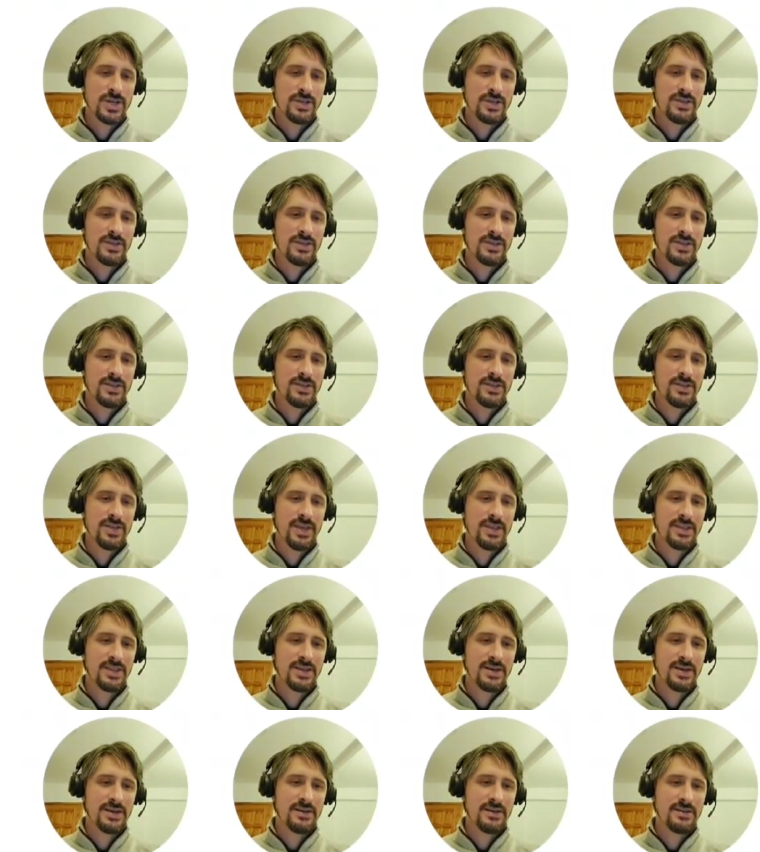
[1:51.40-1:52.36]
cosine
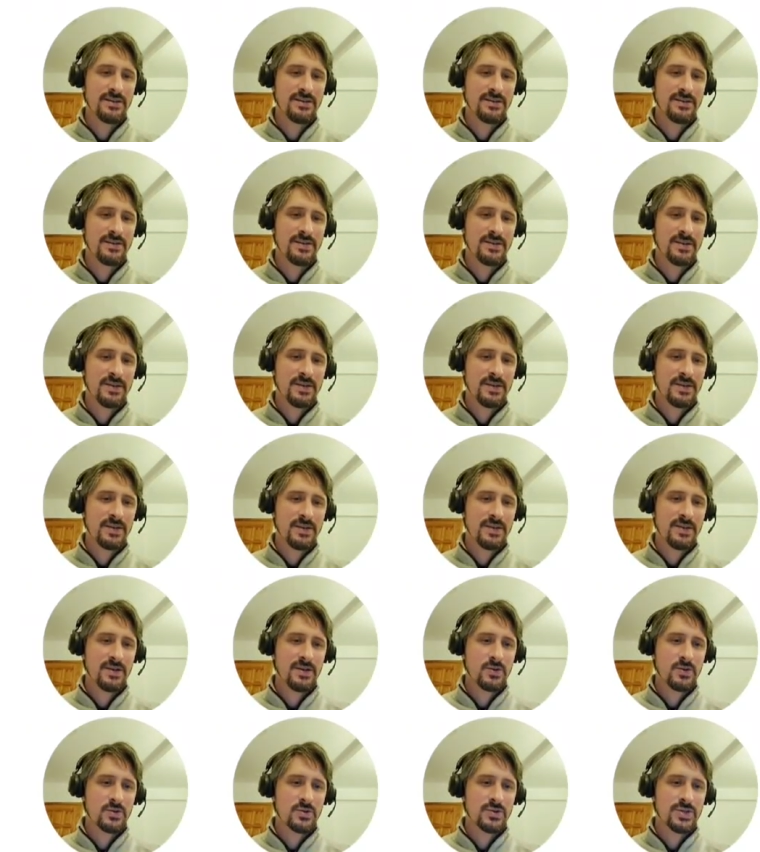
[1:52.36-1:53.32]
theta
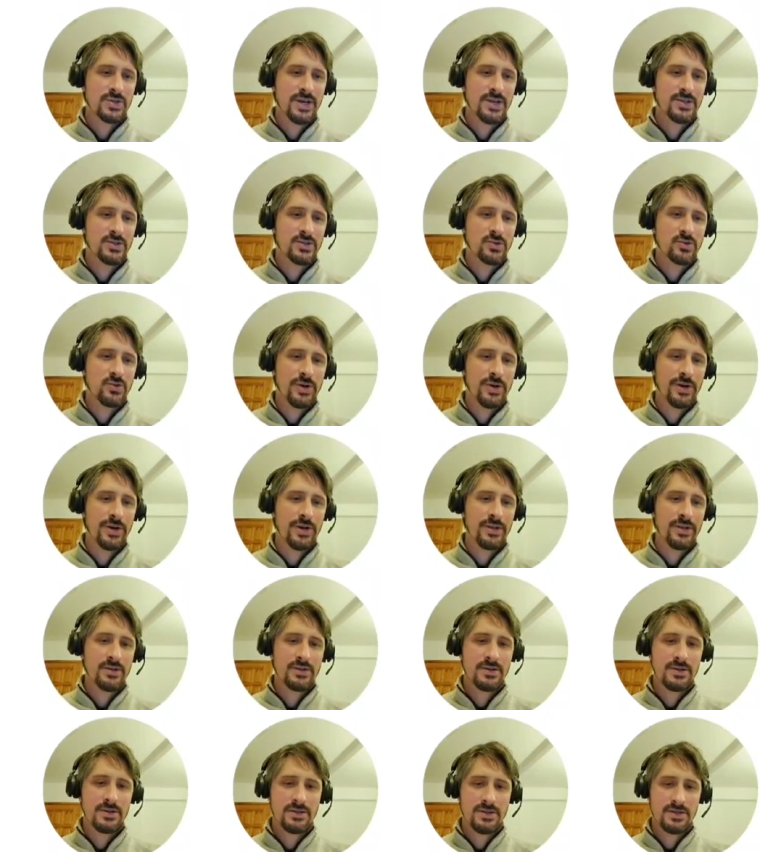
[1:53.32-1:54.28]
equals 9
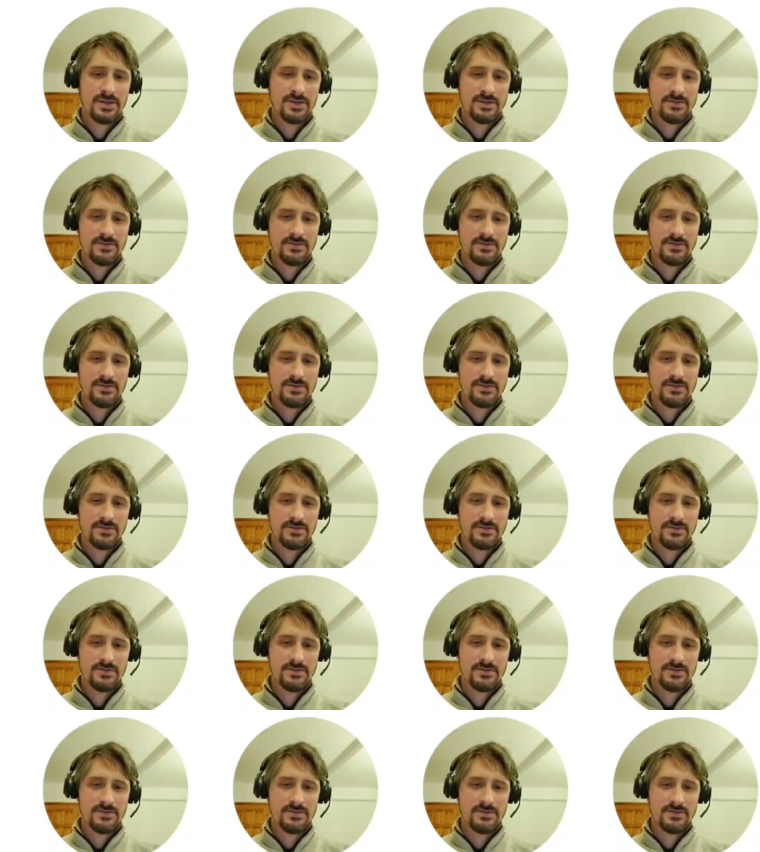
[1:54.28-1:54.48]
squared.